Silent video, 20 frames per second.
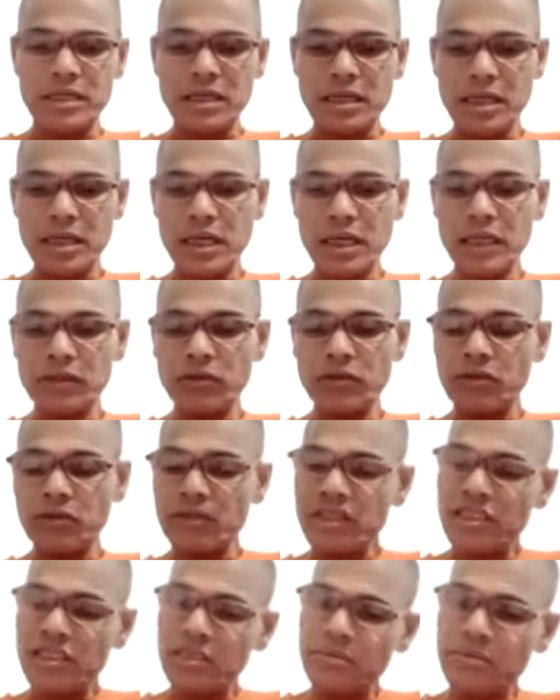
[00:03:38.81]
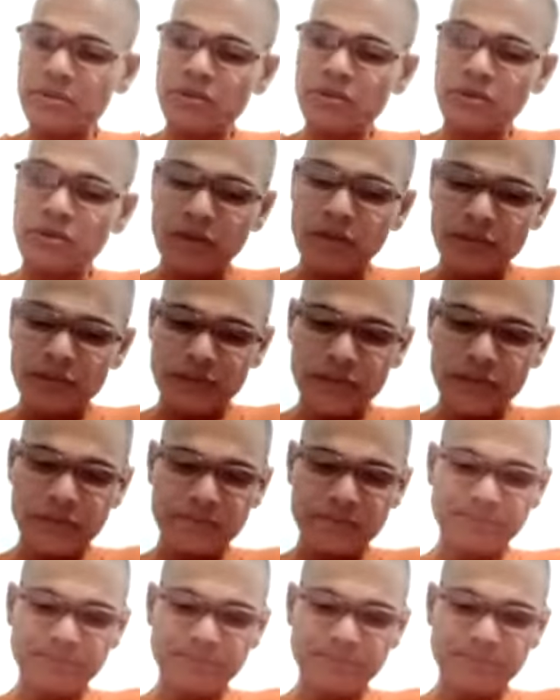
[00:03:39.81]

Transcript: and through the Shiva Sutras.